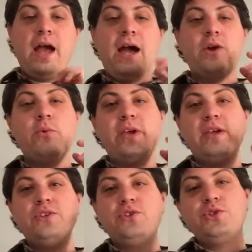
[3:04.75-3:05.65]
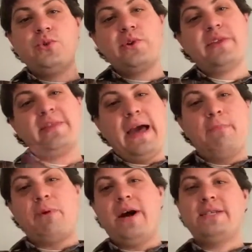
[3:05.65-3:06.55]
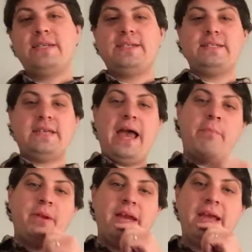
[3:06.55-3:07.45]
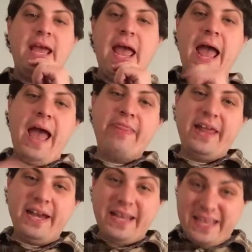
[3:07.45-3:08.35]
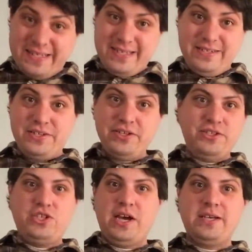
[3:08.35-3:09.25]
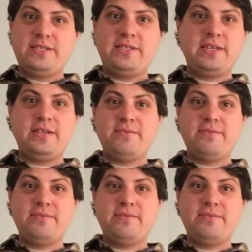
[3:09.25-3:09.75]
How do we ensure that that process is happening and that it isn't just